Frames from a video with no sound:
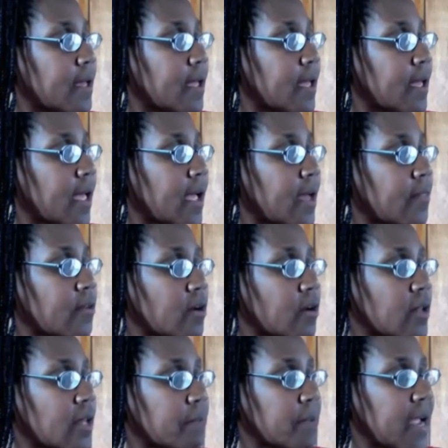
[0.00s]
And they're
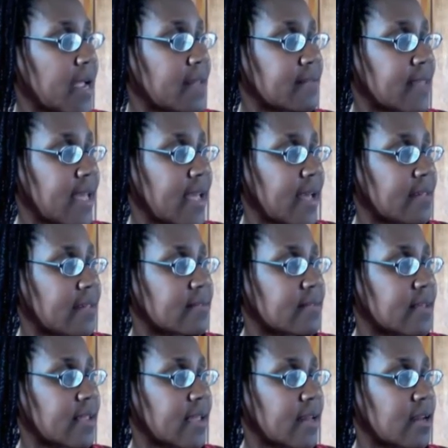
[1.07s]
going to pass gas
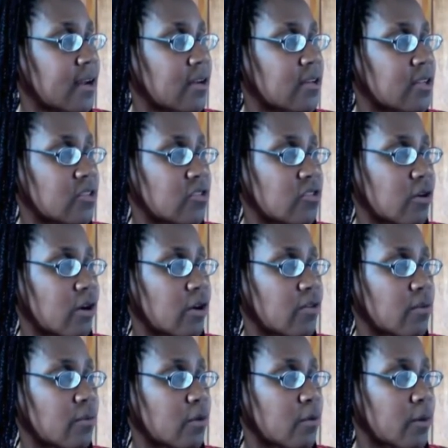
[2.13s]
and get a discharge
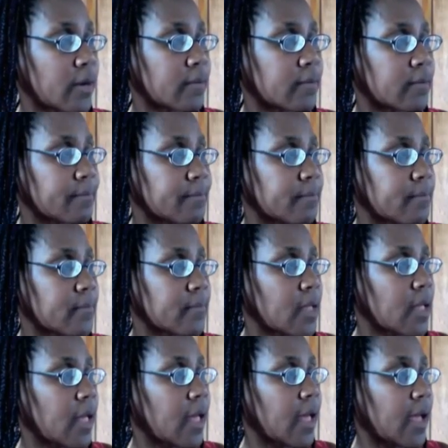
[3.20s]
from their rectum.
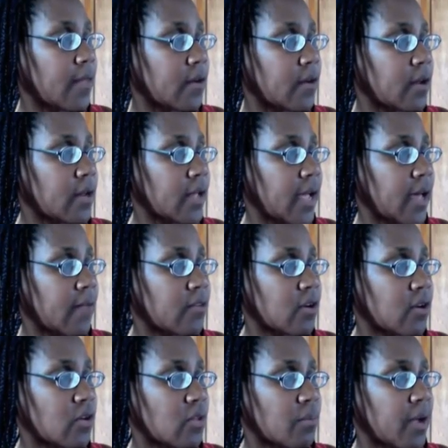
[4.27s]
And they're going to have to
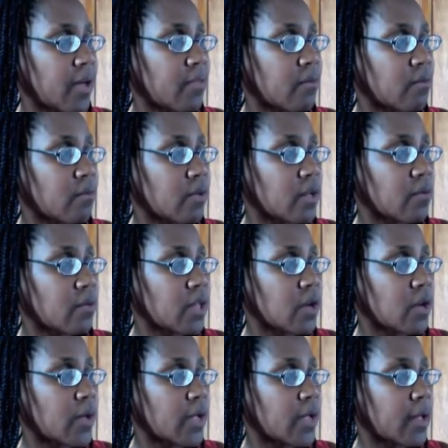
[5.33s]
go to the bathroom really, really
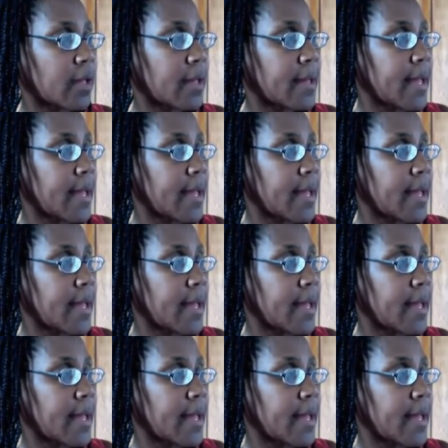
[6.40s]
quick.